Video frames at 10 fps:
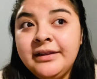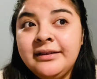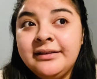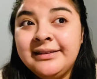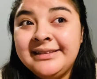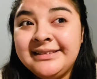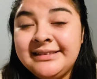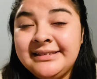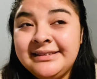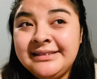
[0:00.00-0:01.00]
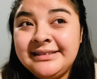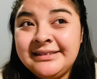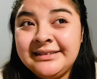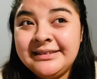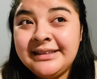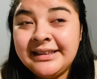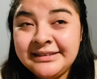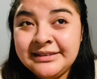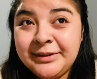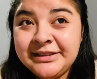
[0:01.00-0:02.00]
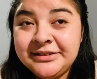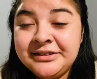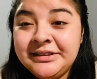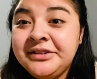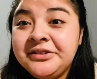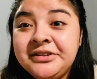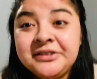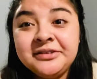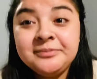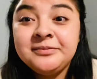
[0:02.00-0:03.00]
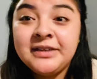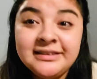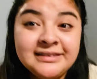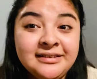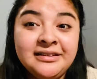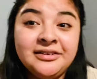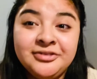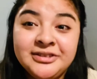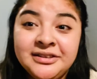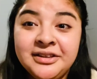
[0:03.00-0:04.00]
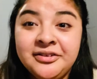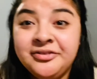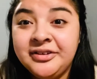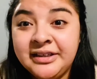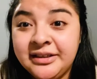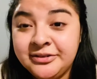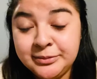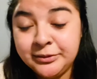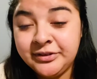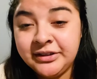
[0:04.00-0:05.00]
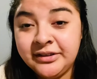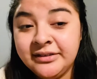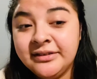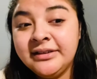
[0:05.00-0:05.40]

And then second semester, senior year, I said enough was enough and I was moving on.